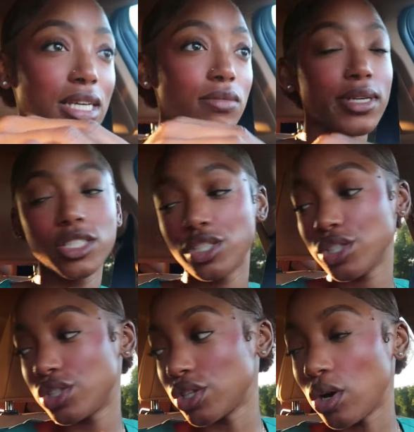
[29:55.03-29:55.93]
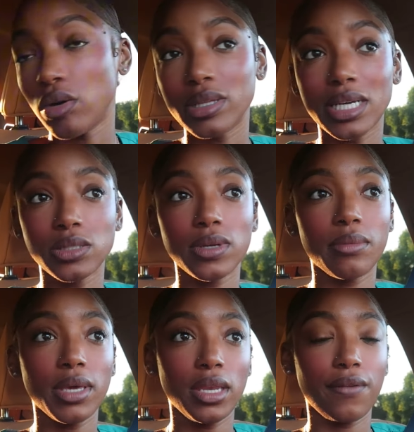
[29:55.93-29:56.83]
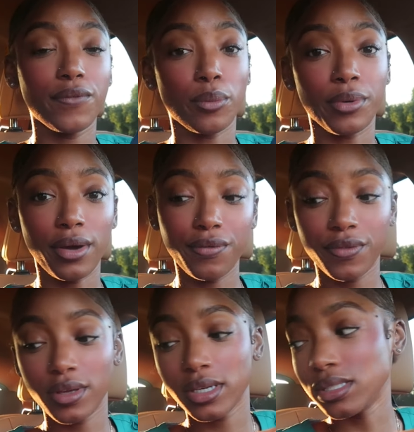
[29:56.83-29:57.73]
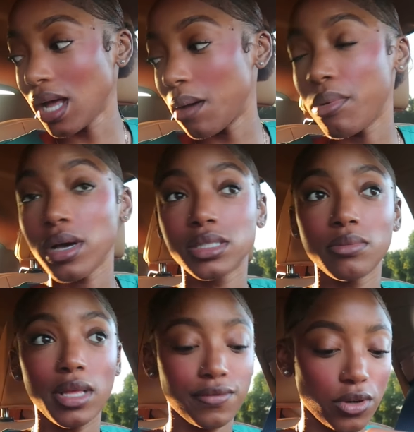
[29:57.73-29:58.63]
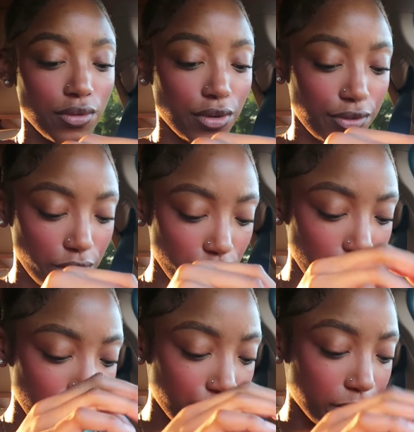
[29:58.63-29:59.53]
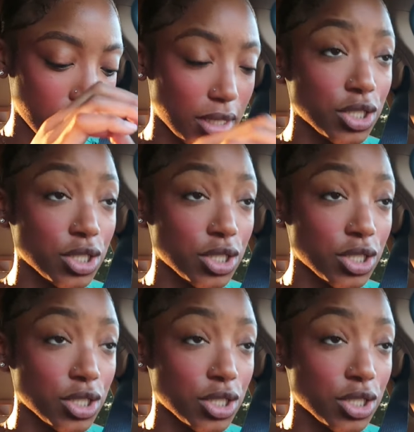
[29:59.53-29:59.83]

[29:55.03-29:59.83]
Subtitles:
sandwich, so that's what I'm eating for breakfast. I brought some leftover food from